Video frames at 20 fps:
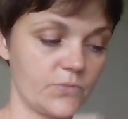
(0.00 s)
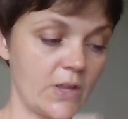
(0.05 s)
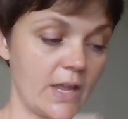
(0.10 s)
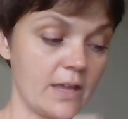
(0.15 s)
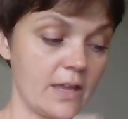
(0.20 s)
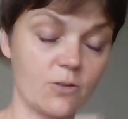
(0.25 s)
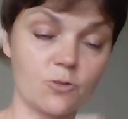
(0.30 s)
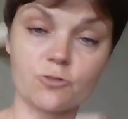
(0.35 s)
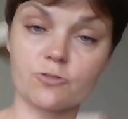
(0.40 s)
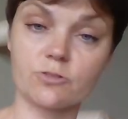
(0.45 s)

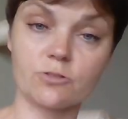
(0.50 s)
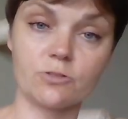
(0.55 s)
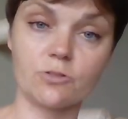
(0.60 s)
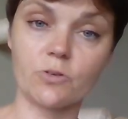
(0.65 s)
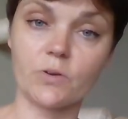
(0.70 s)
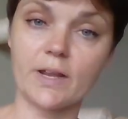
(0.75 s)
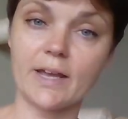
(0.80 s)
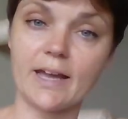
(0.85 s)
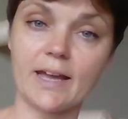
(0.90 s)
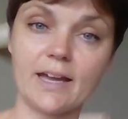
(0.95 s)
And also
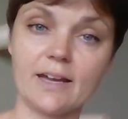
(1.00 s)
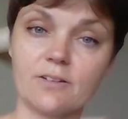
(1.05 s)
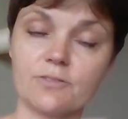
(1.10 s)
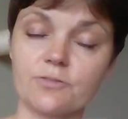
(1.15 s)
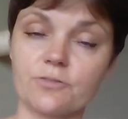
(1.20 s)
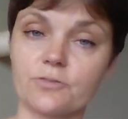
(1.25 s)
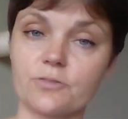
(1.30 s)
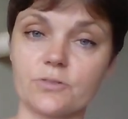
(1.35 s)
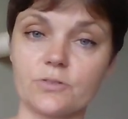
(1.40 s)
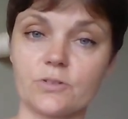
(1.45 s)
don't have
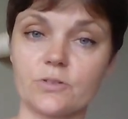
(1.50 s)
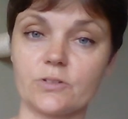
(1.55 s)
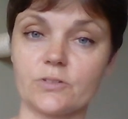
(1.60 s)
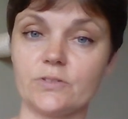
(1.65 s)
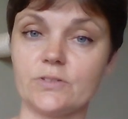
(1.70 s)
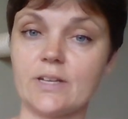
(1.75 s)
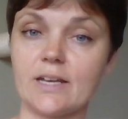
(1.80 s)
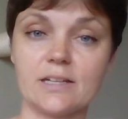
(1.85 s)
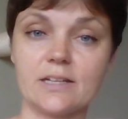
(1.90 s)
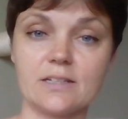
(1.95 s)

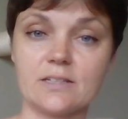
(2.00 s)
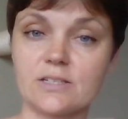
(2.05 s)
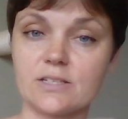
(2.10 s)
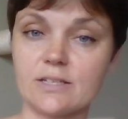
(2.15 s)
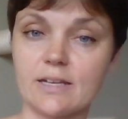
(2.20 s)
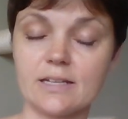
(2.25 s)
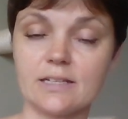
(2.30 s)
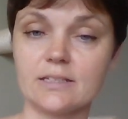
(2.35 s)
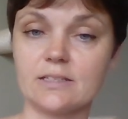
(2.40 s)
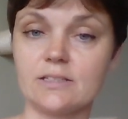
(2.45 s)
that
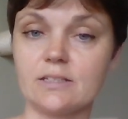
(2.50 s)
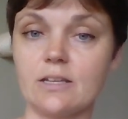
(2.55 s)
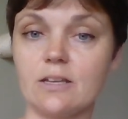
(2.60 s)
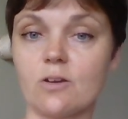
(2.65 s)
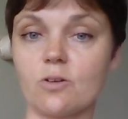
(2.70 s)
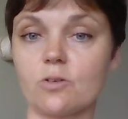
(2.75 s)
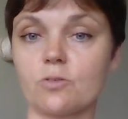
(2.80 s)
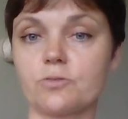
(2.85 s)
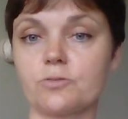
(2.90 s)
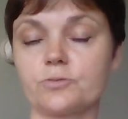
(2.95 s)

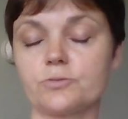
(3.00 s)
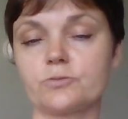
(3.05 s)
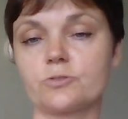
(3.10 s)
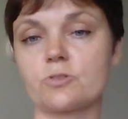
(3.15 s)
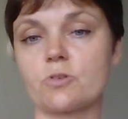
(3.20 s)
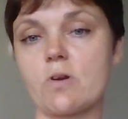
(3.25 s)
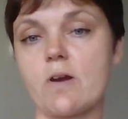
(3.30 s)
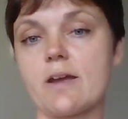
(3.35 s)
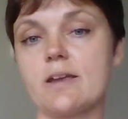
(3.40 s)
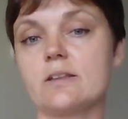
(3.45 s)
insanity of
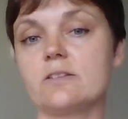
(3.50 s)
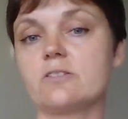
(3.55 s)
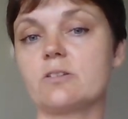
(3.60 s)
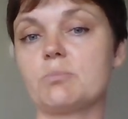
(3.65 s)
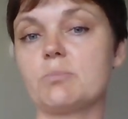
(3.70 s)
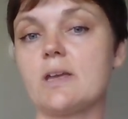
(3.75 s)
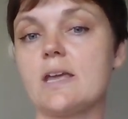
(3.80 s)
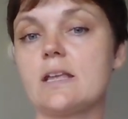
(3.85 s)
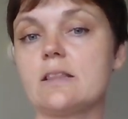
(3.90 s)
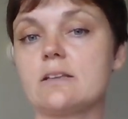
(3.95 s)
trying to
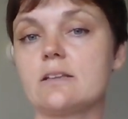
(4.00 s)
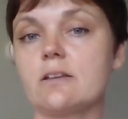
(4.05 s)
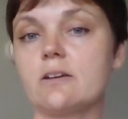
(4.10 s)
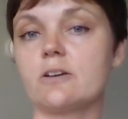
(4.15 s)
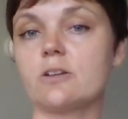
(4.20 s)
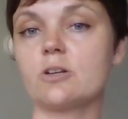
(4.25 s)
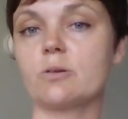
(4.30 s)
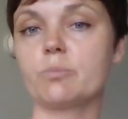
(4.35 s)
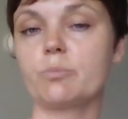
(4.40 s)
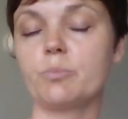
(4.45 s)
make that
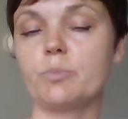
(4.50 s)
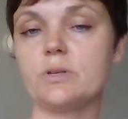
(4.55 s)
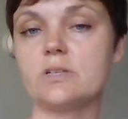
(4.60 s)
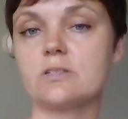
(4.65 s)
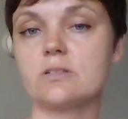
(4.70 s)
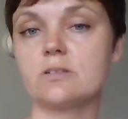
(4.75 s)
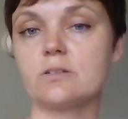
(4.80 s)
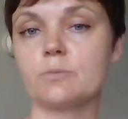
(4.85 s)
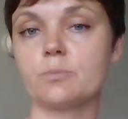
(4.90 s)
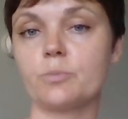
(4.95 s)
other
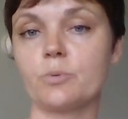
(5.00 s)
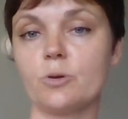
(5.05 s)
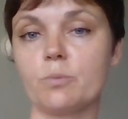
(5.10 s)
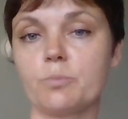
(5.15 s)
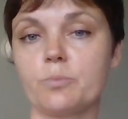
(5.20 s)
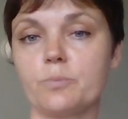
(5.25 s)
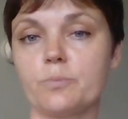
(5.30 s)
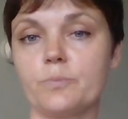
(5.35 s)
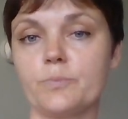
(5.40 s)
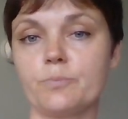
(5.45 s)

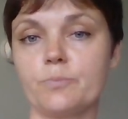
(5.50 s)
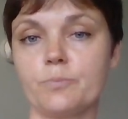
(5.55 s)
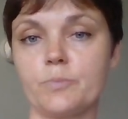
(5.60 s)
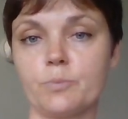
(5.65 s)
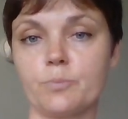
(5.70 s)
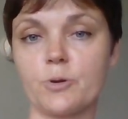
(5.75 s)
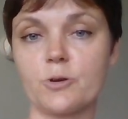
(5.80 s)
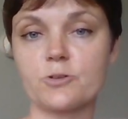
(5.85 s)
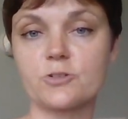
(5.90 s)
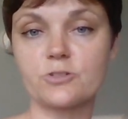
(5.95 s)

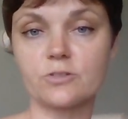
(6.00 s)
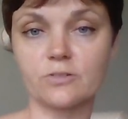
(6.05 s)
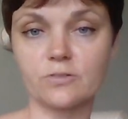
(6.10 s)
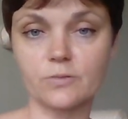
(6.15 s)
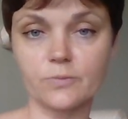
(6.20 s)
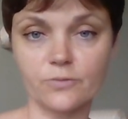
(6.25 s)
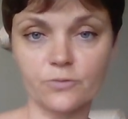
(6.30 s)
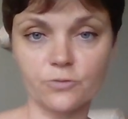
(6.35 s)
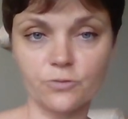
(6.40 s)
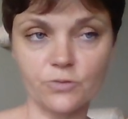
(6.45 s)

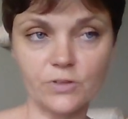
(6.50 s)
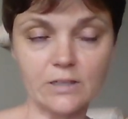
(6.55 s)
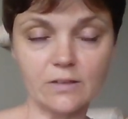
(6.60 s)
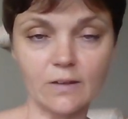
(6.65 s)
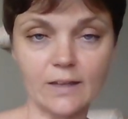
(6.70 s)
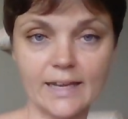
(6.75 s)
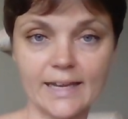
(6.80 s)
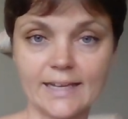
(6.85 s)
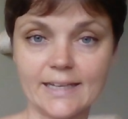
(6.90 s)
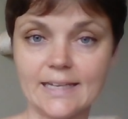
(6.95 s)
person
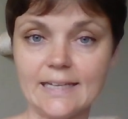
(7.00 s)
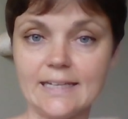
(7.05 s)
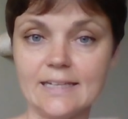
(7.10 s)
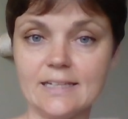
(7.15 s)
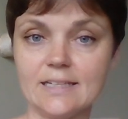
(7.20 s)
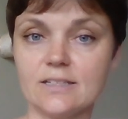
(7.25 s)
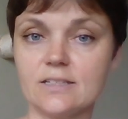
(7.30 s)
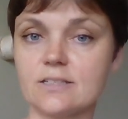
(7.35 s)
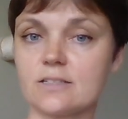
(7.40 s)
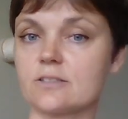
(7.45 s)
feel at
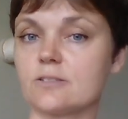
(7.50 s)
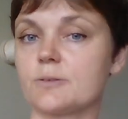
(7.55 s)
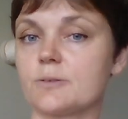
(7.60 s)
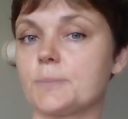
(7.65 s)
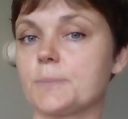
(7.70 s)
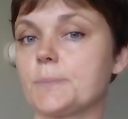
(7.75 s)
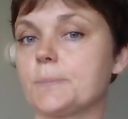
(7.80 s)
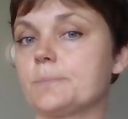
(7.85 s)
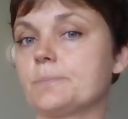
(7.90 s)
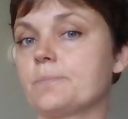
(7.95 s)
ease
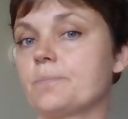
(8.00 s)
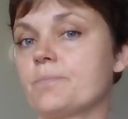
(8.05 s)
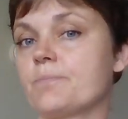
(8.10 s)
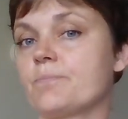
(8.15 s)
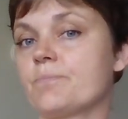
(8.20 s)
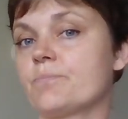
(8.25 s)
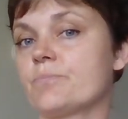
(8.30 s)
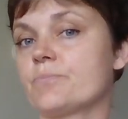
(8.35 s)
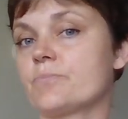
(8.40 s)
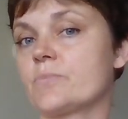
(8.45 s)

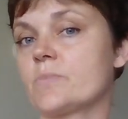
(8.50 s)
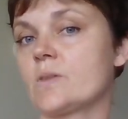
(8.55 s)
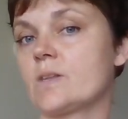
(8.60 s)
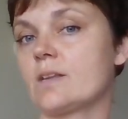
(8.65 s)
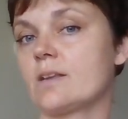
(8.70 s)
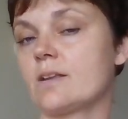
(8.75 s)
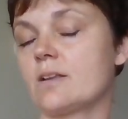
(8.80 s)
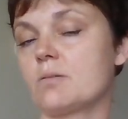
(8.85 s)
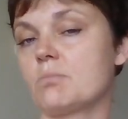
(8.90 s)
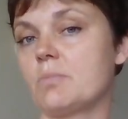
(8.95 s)

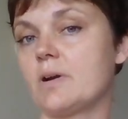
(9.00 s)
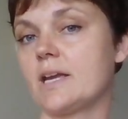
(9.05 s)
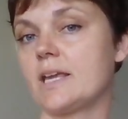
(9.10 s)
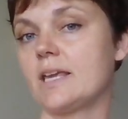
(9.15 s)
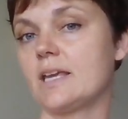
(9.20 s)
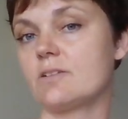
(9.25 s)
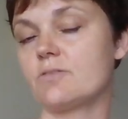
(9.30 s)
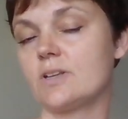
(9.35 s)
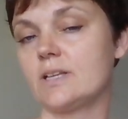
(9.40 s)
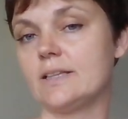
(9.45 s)
by
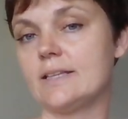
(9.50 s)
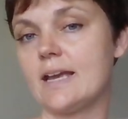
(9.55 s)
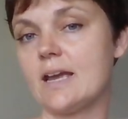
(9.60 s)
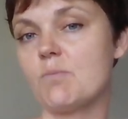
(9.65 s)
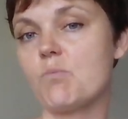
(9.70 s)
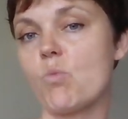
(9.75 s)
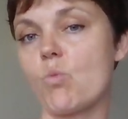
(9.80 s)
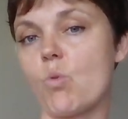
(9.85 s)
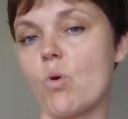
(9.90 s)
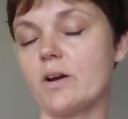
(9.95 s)
giving
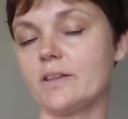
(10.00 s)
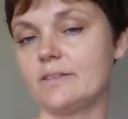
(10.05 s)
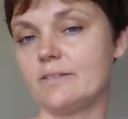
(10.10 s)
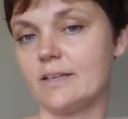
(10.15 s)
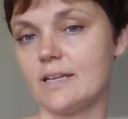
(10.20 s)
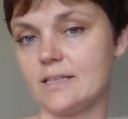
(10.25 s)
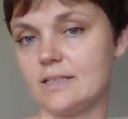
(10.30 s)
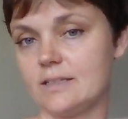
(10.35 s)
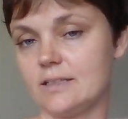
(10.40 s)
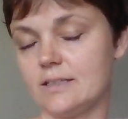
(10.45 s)
them what
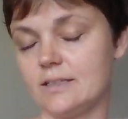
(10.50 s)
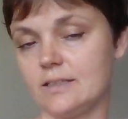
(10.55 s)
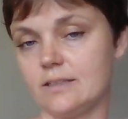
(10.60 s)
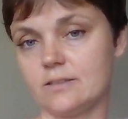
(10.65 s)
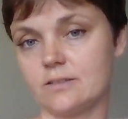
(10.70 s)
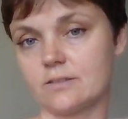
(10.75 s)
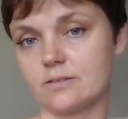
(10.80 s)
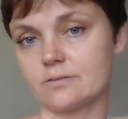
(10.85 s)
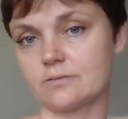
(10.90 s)
they need.